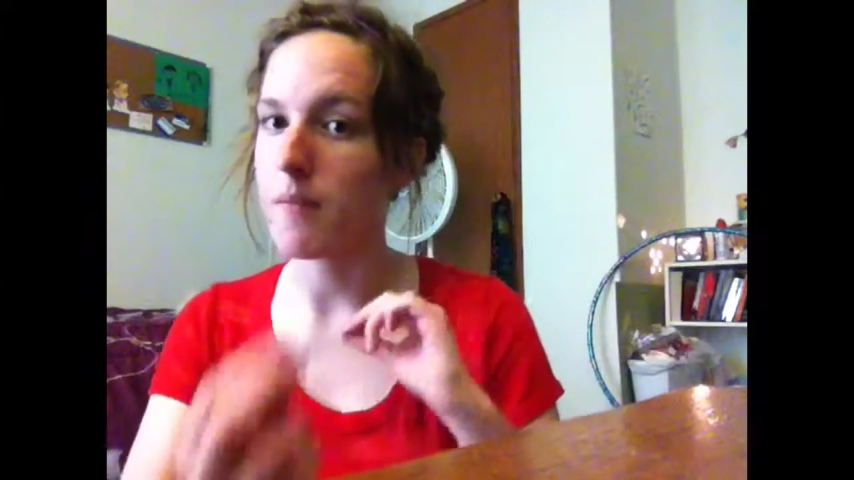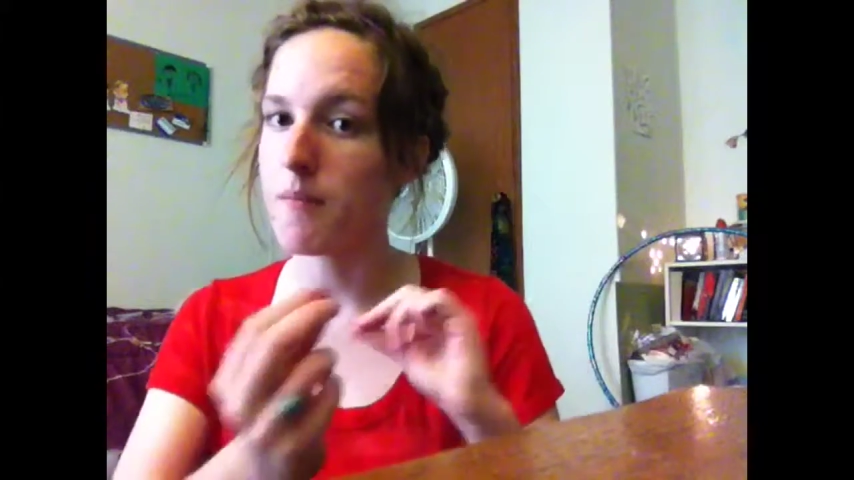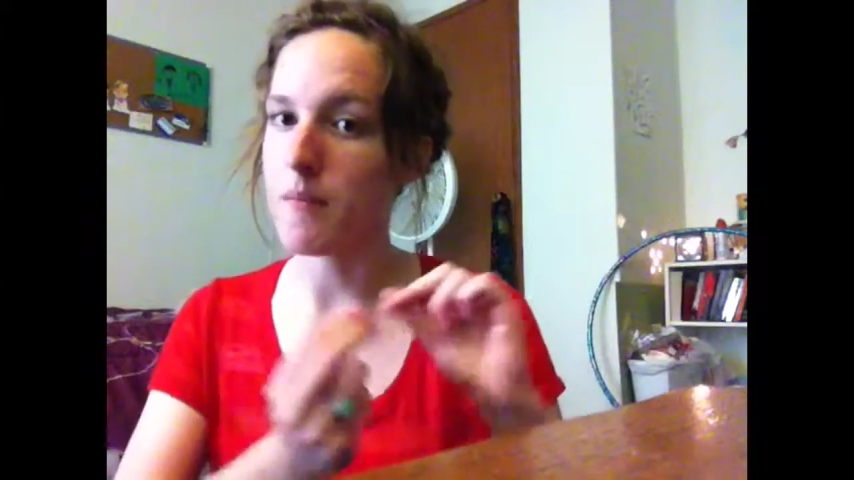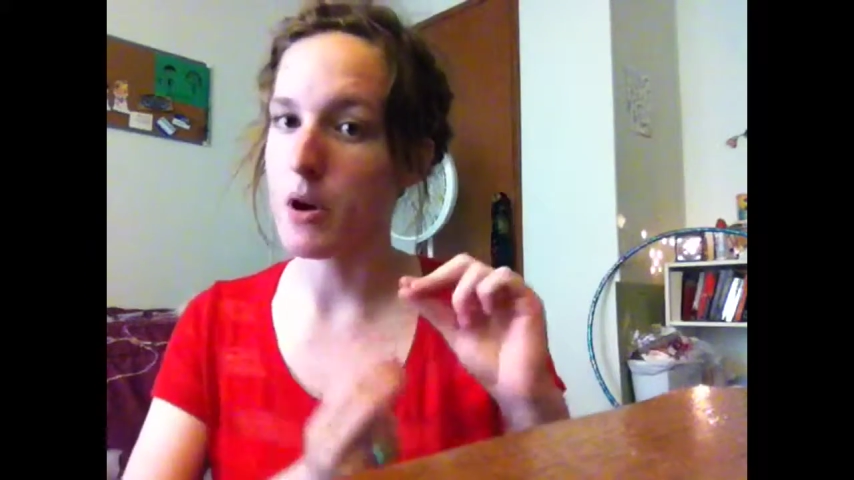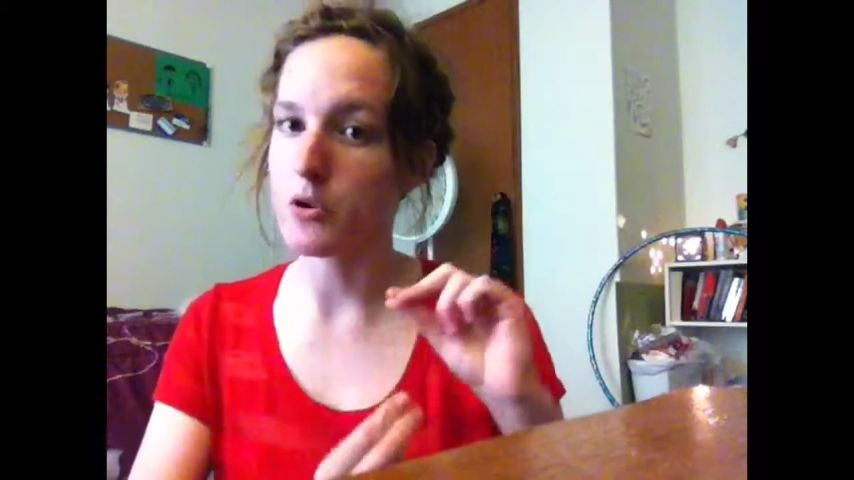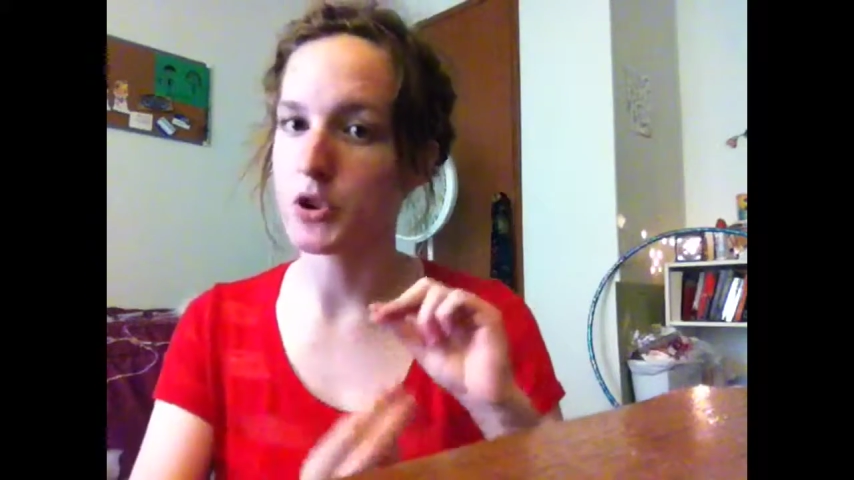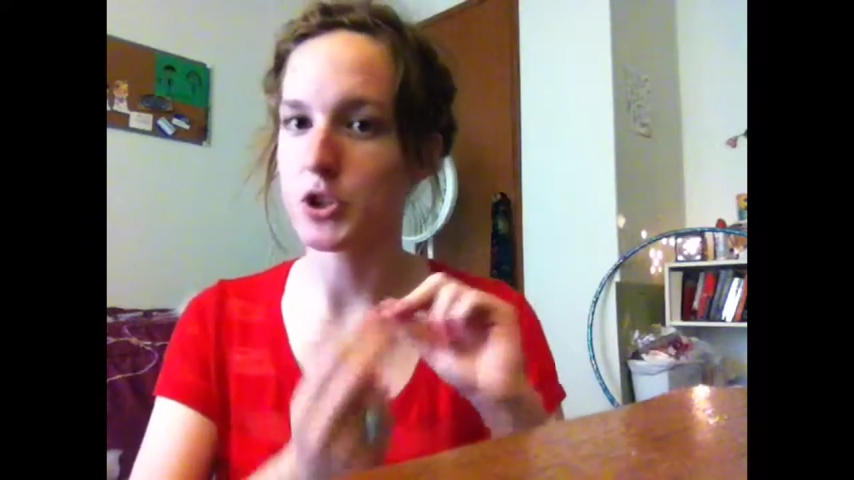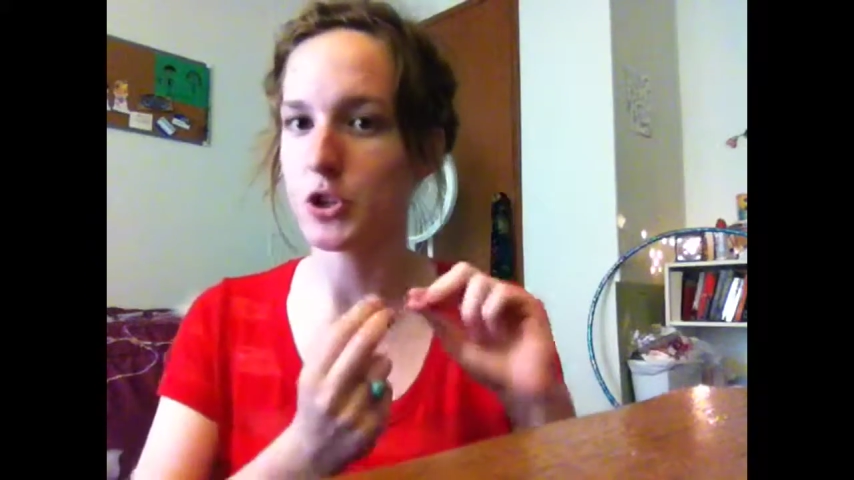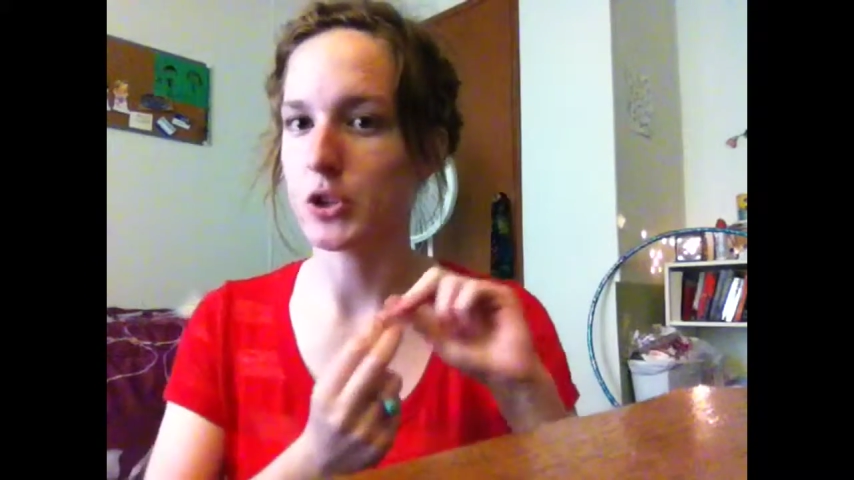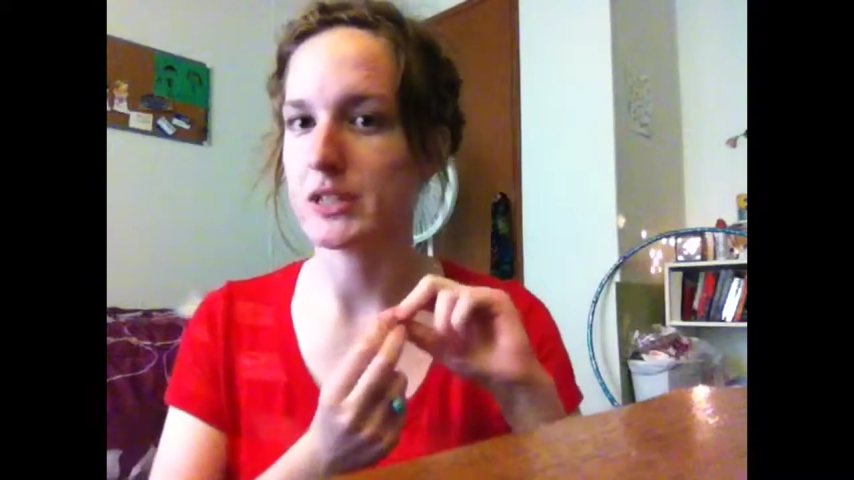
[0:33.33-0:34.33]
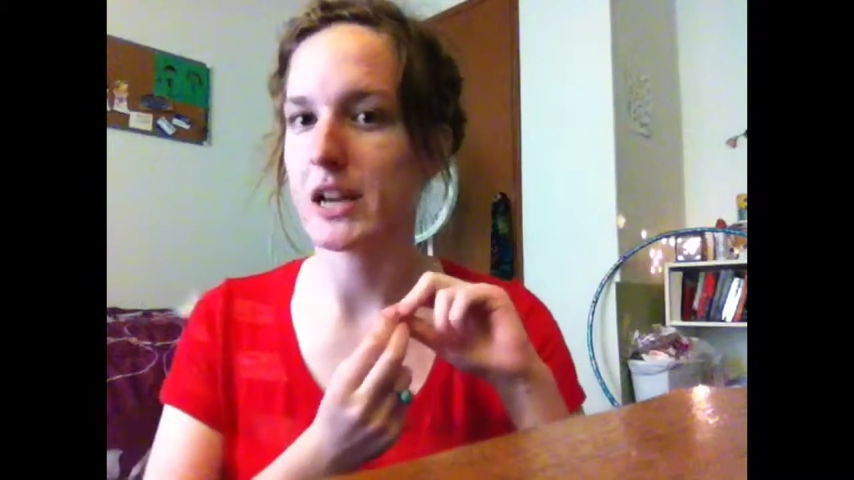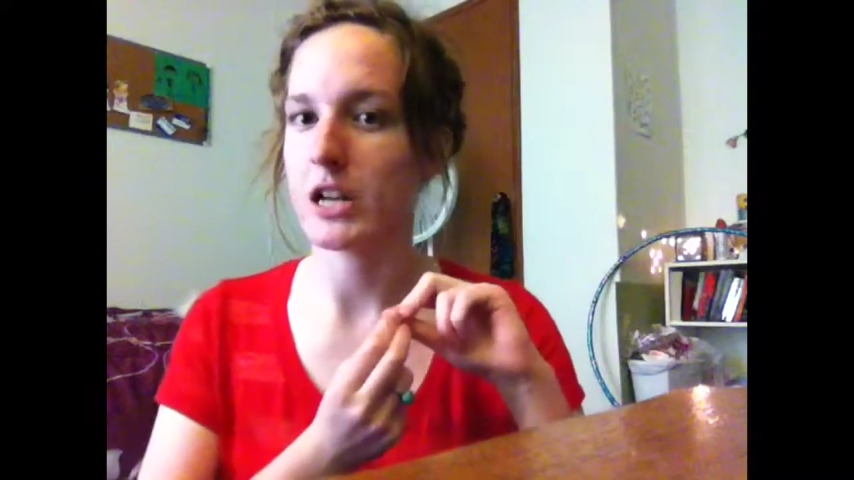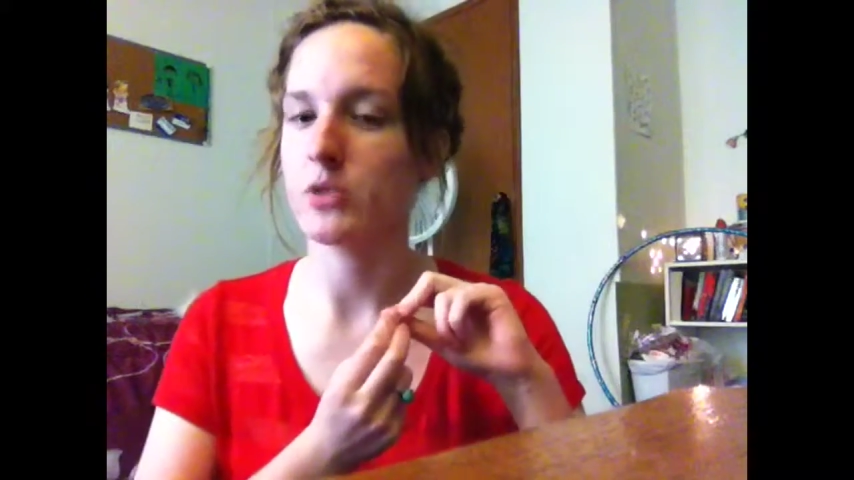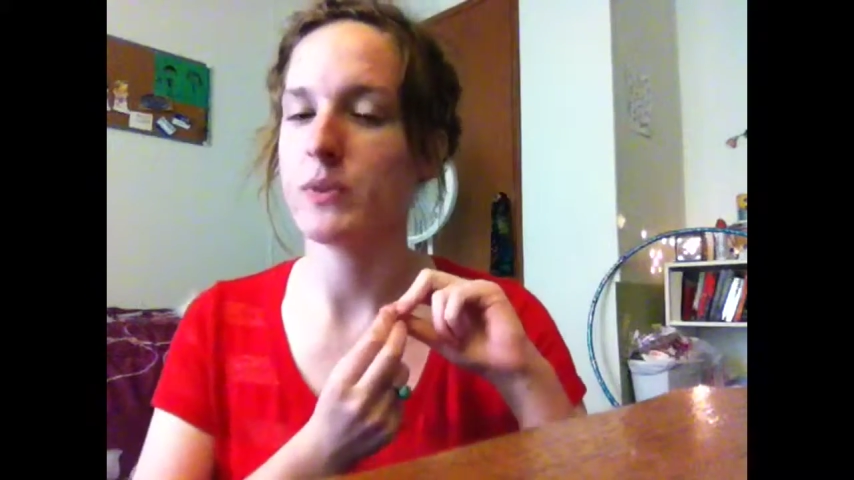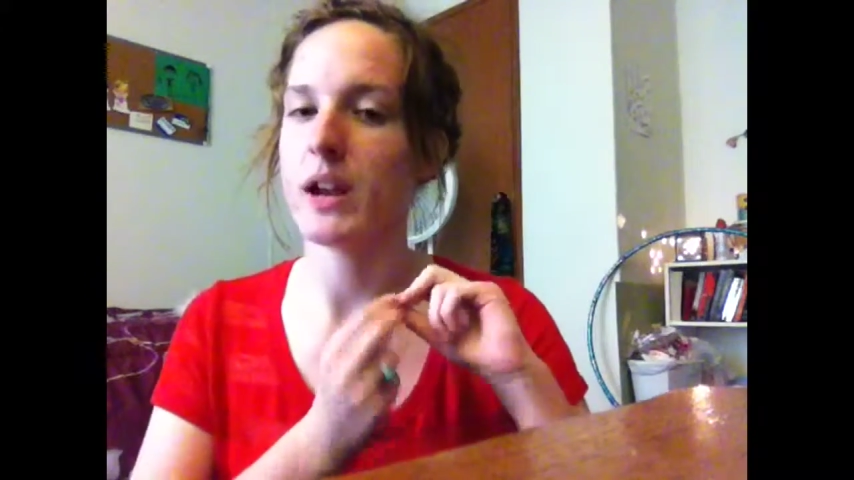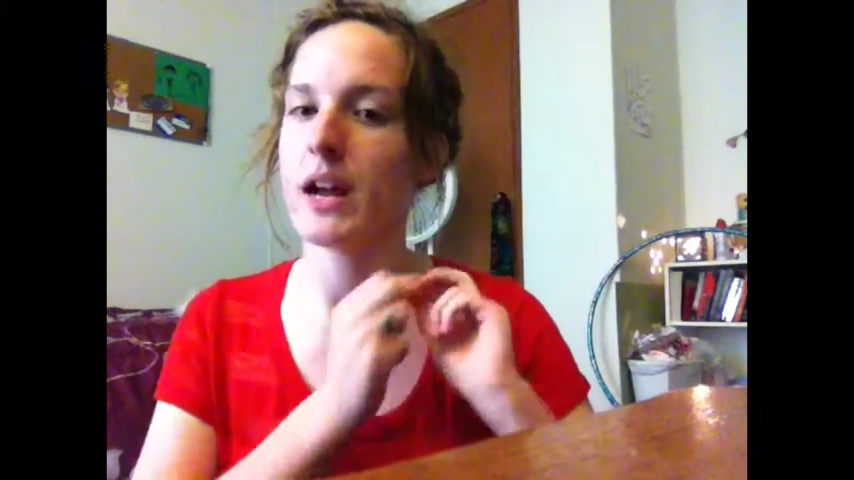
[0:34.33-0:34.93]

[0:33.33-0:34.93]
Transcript: emotional attachment.